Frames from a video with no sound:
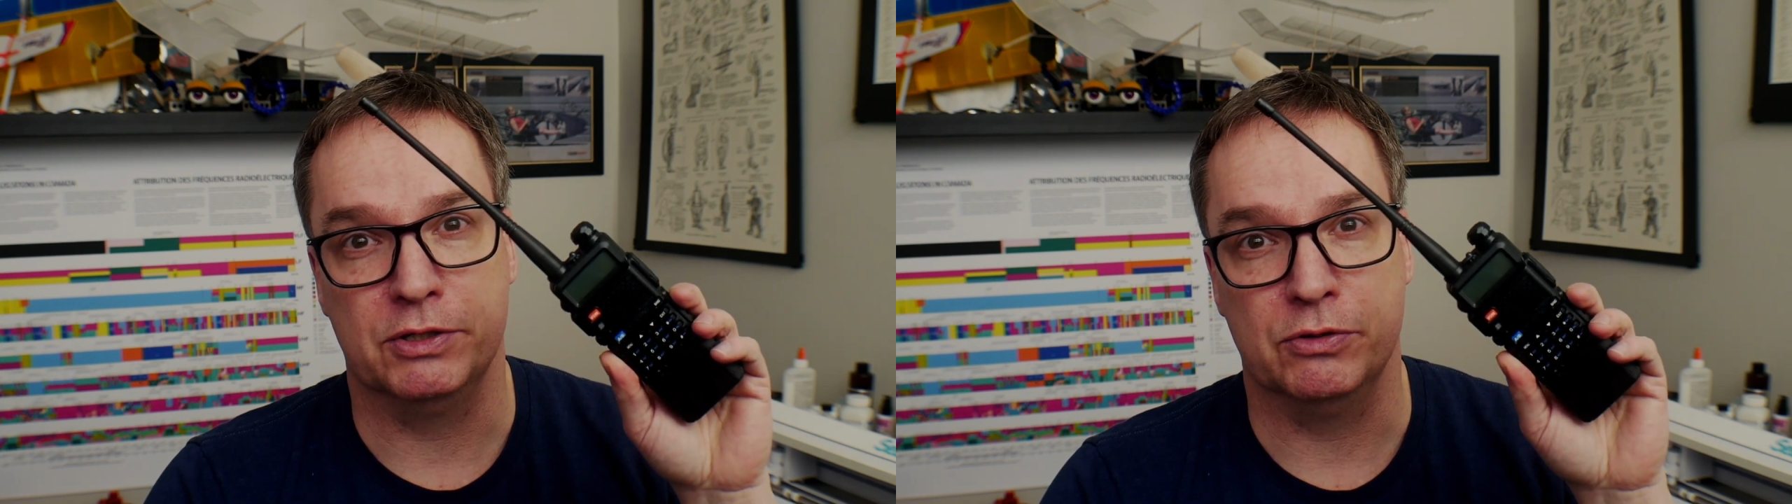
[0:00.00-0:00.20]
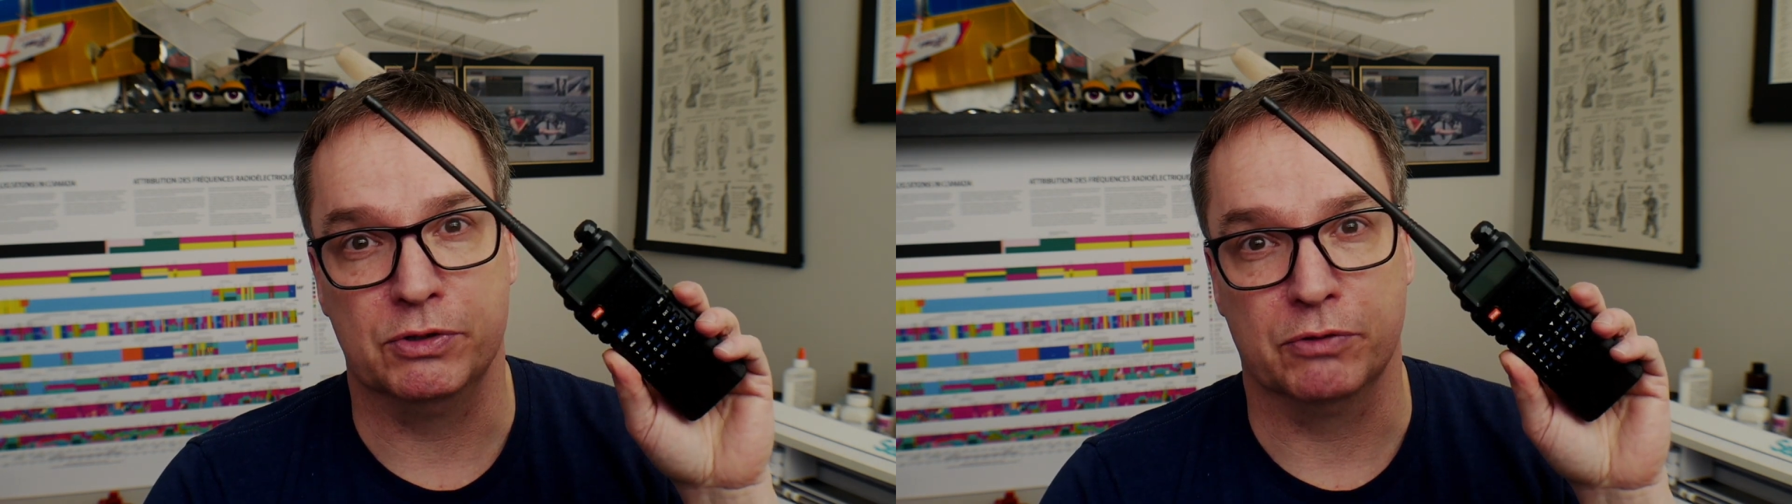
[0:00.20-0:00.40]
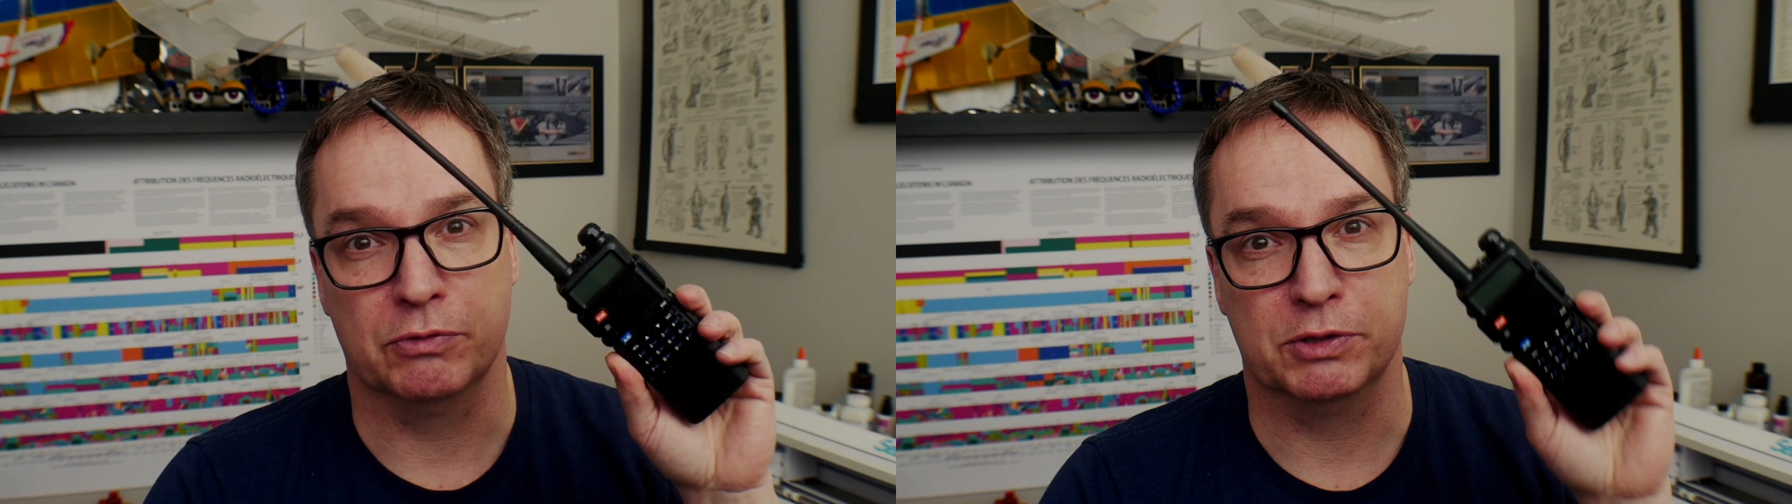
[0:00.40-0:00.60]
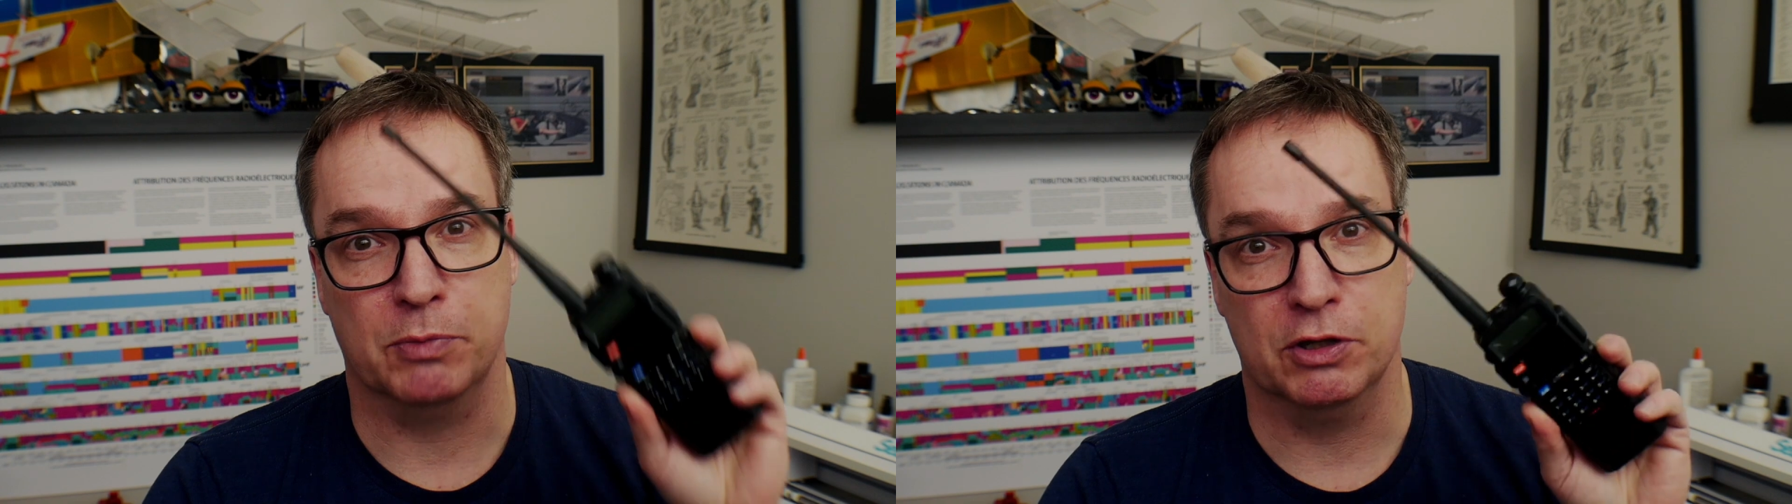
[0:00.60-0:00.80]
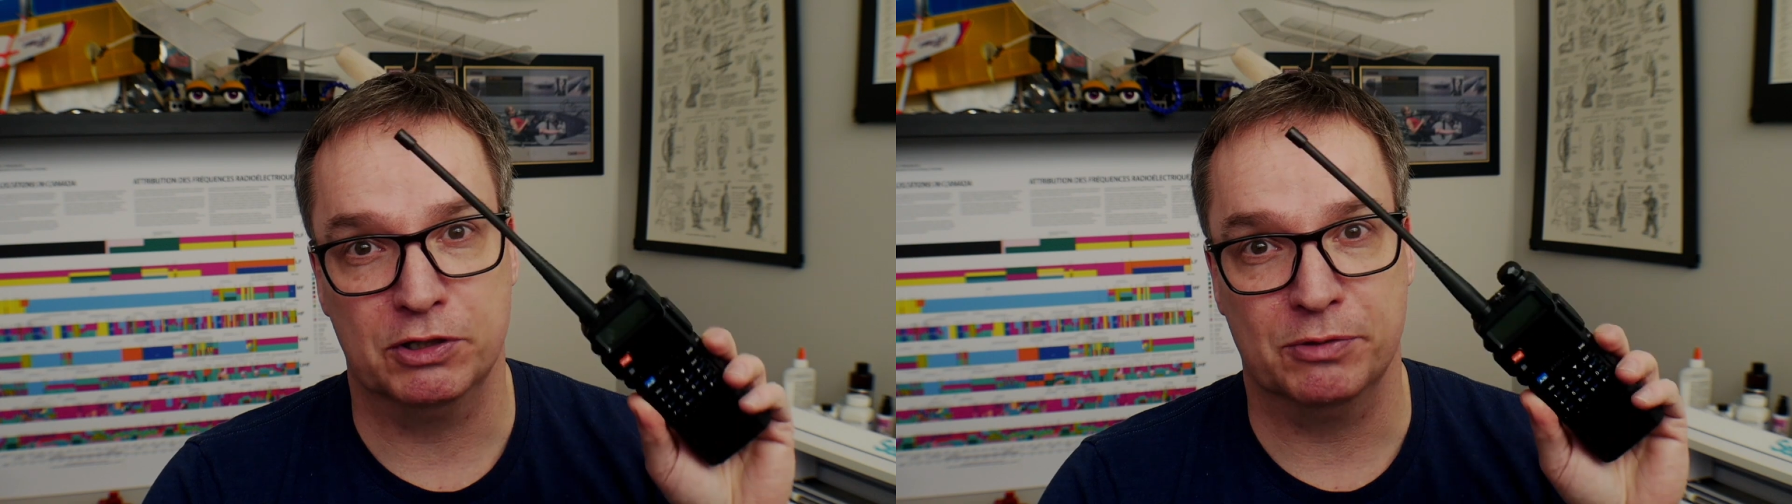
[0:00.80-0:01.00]
use it
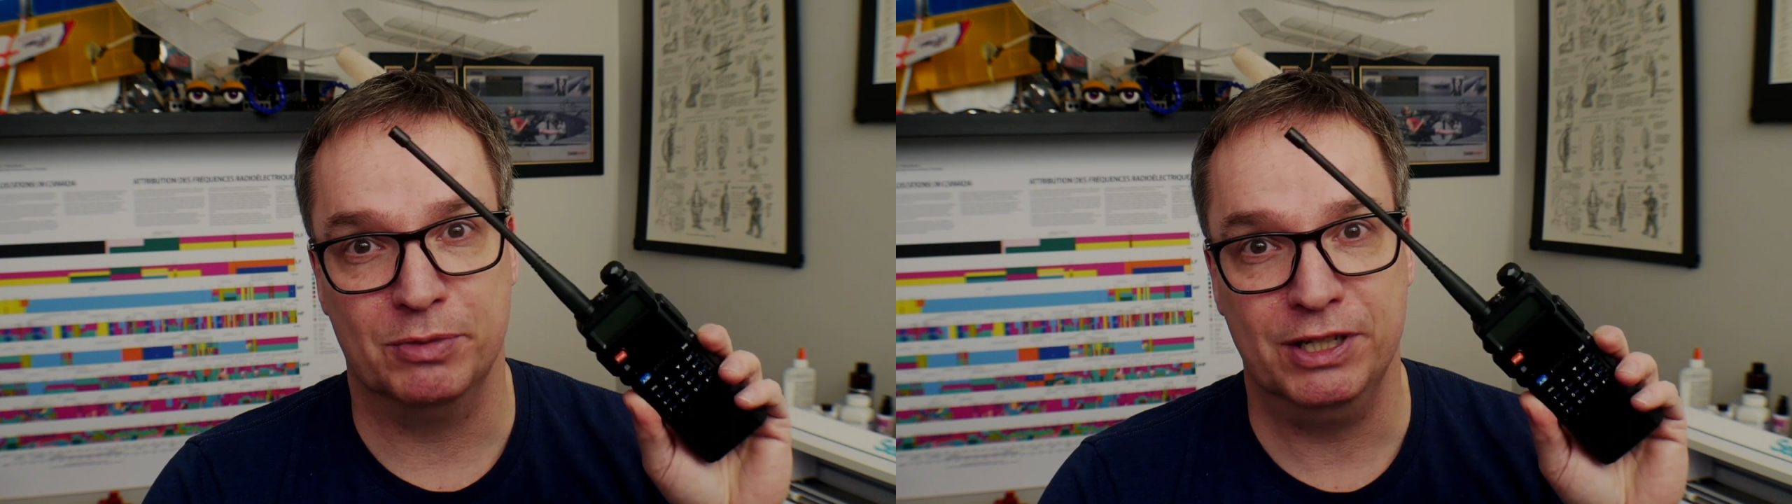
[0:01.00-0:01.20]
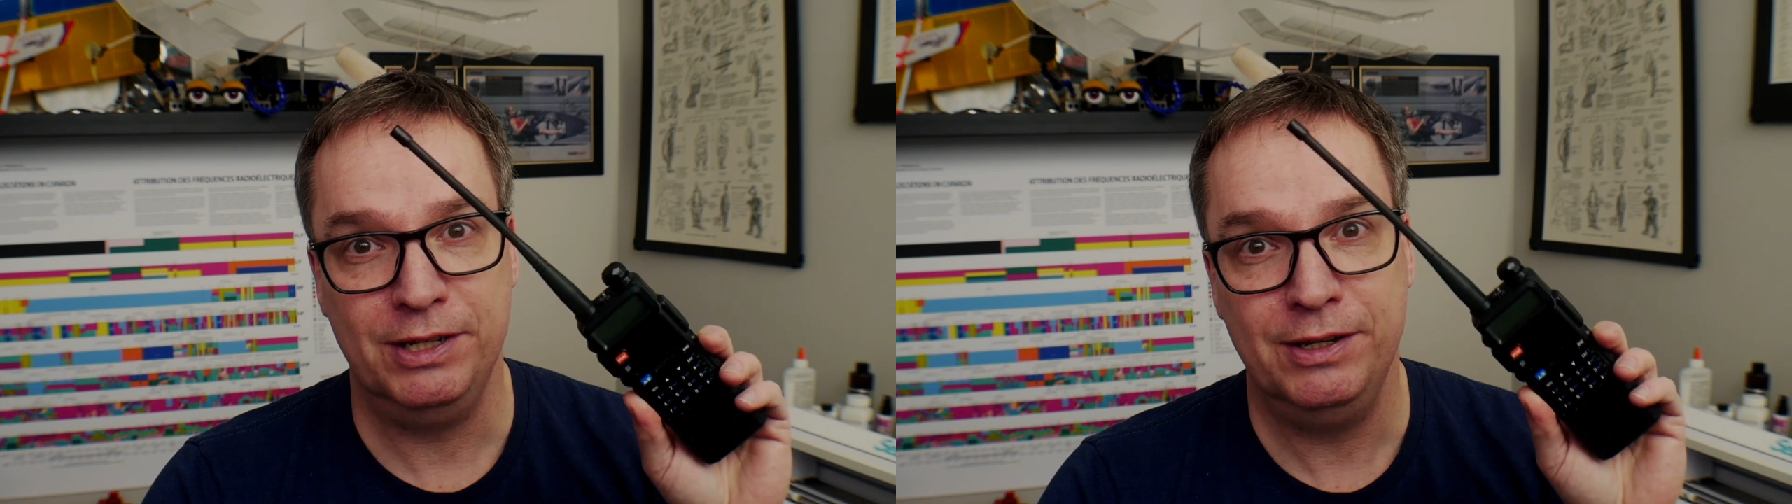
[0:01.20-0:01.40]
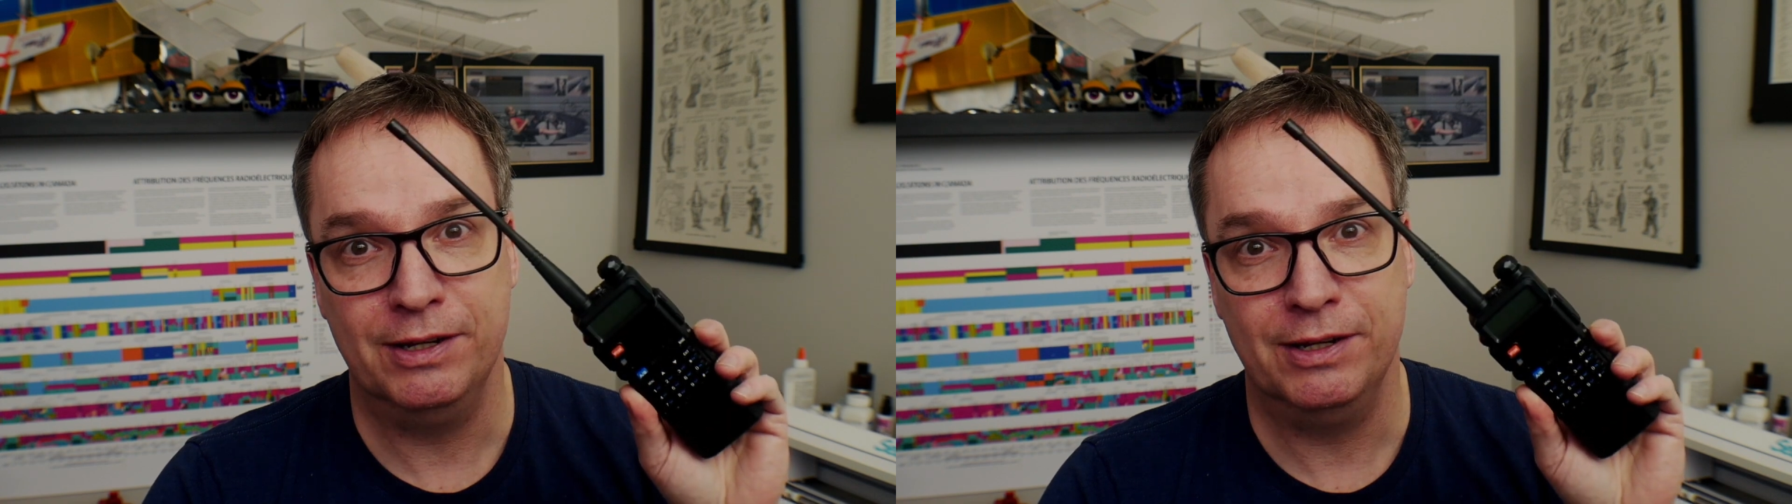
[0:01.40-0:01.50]
responsibly.